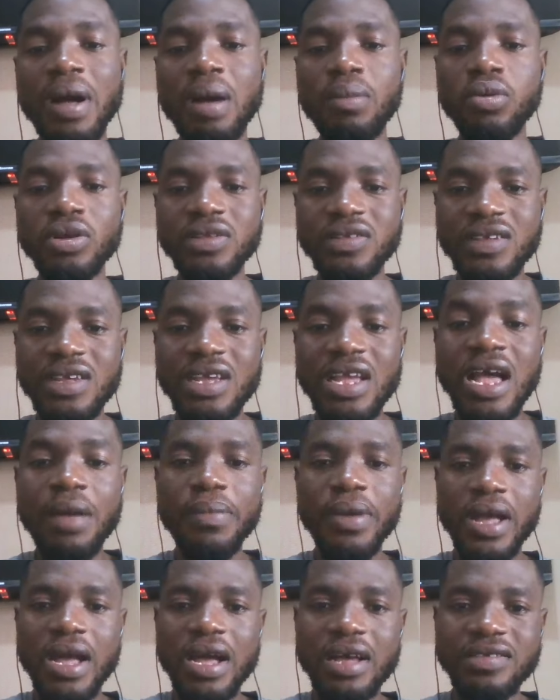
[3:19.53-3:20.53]
or your
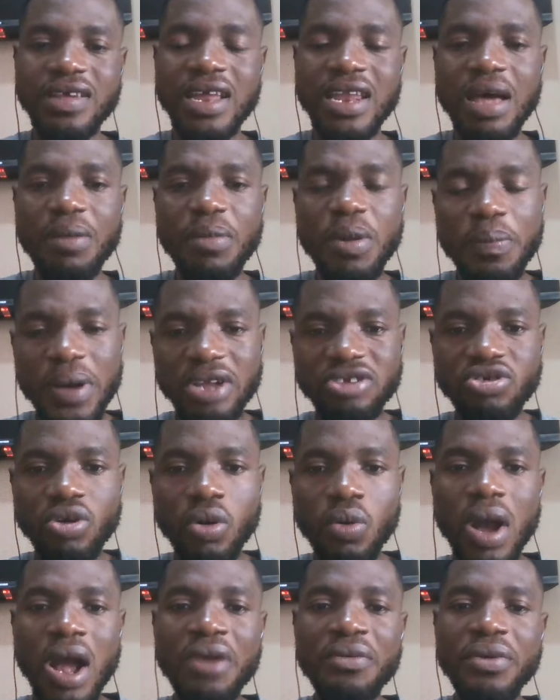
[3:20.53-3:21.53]
MP
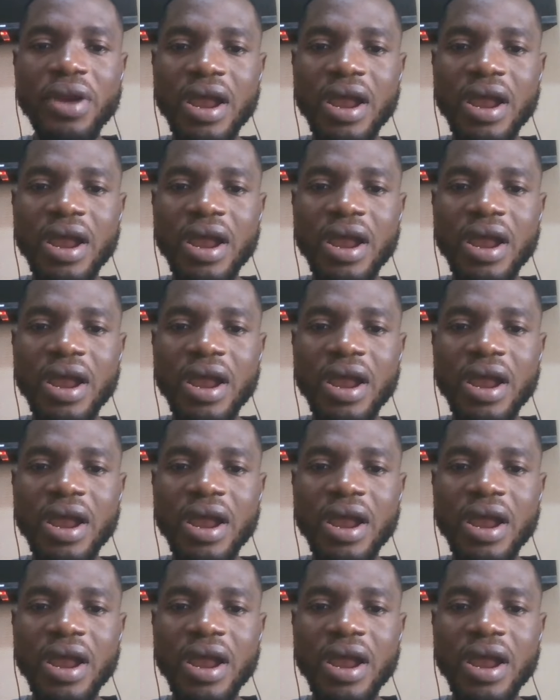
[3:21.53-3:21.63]
partner.